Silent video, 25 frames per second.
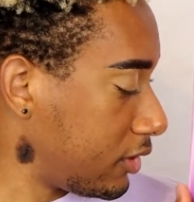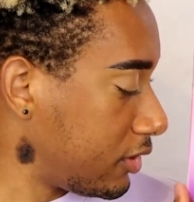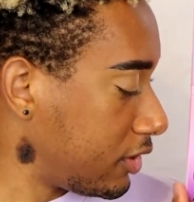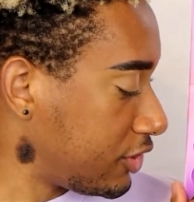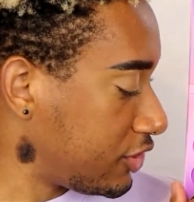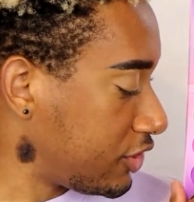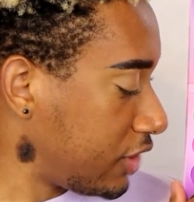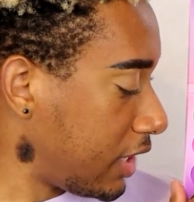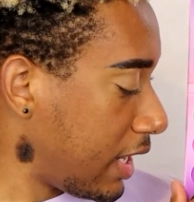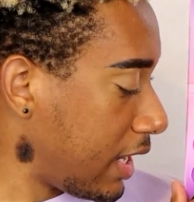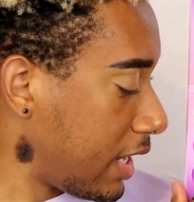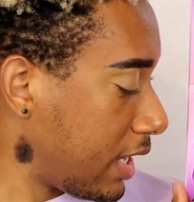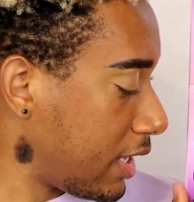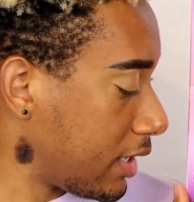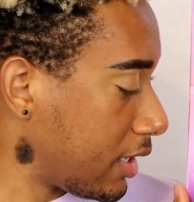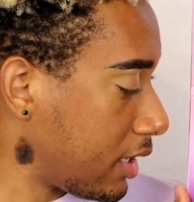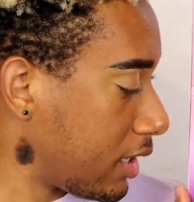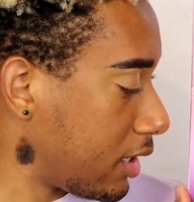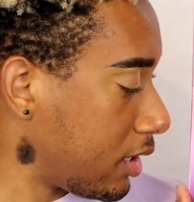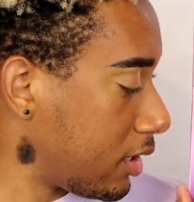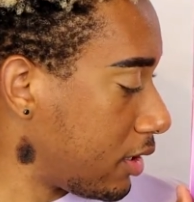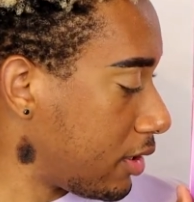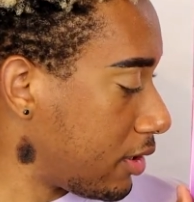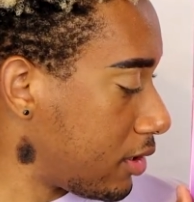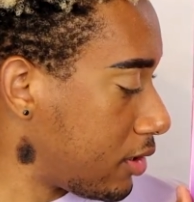The shade,
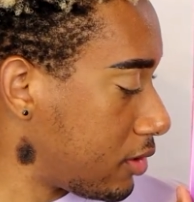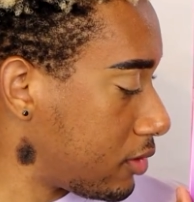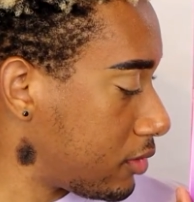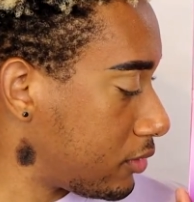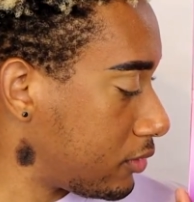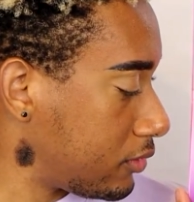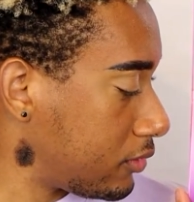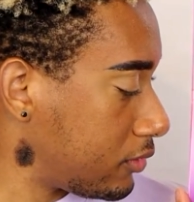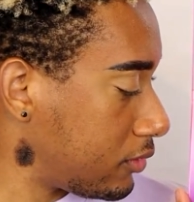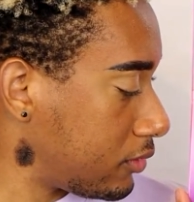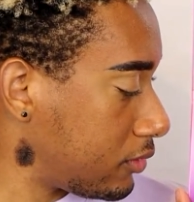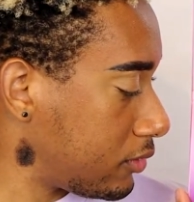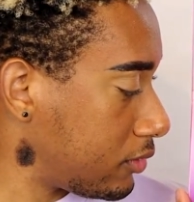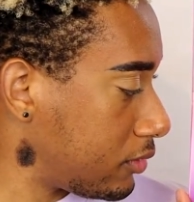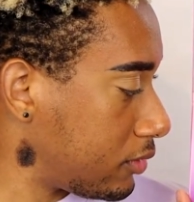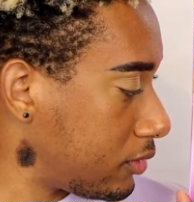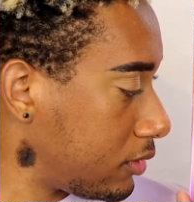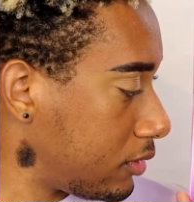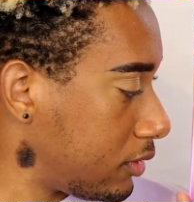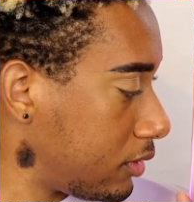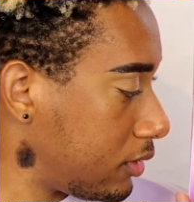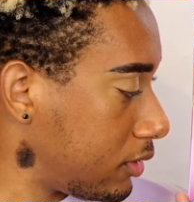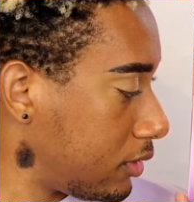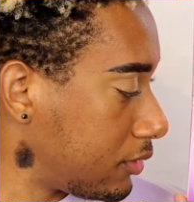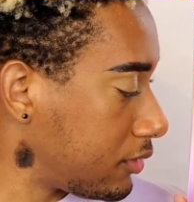
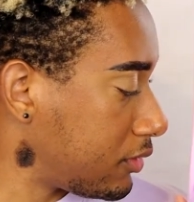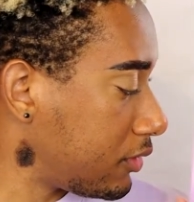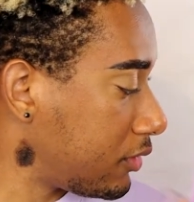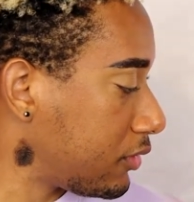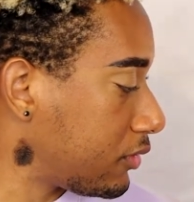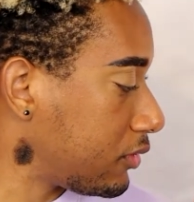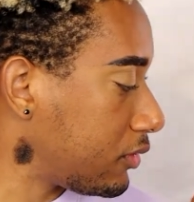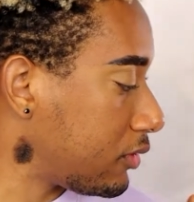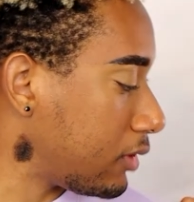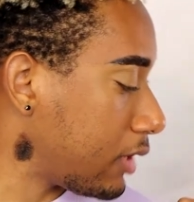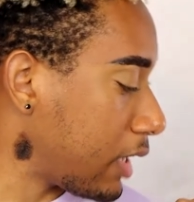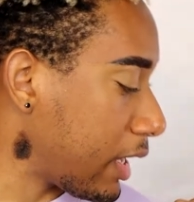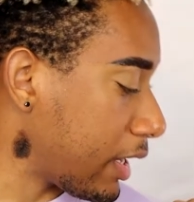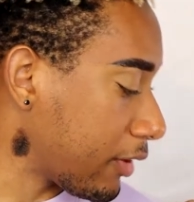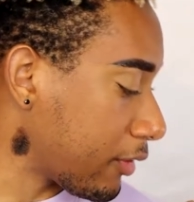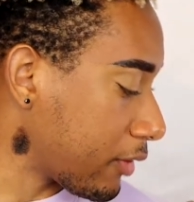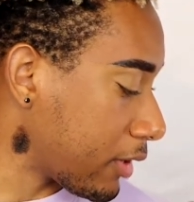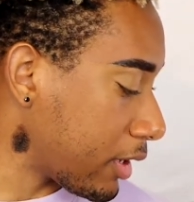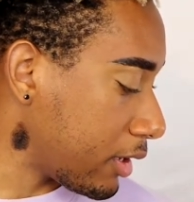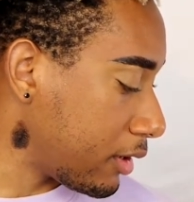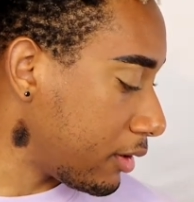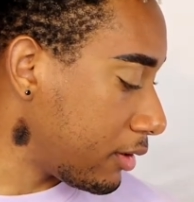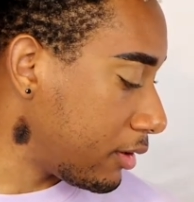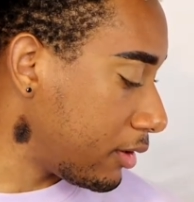is this I Cry?